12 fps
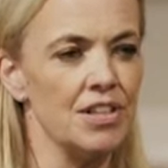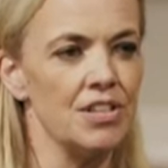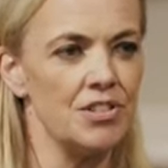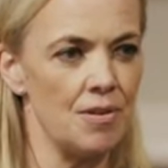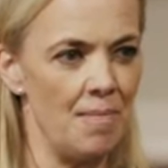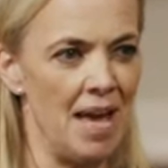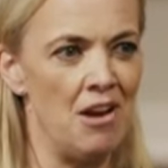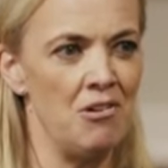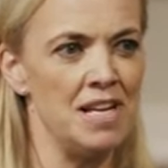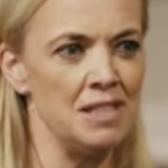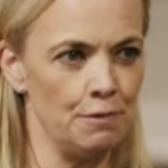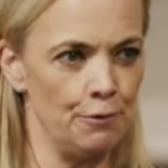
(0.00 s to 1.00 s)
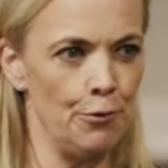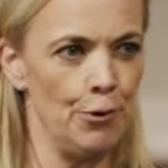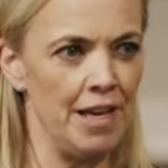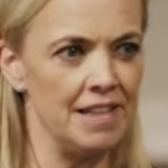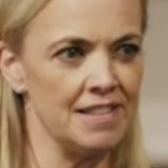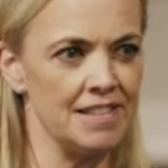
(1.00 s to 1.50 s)
to Mary's
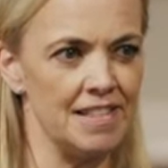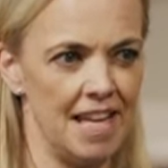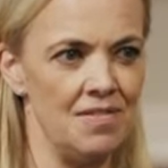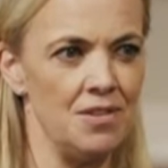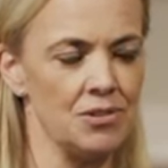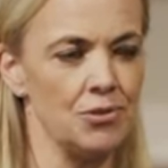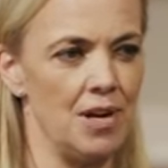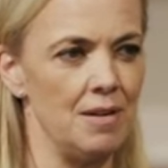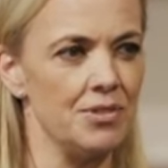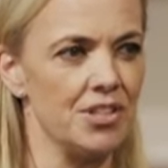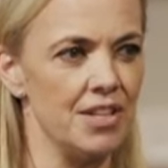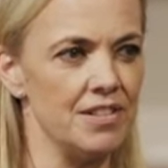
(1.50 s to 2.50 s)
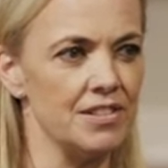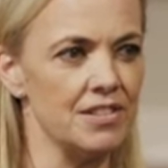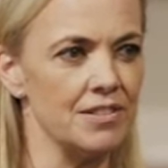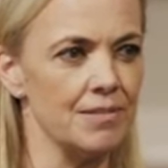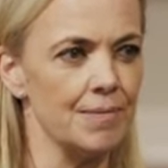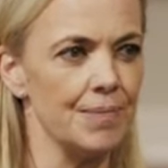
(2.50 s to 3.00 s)
voice in the scriptures.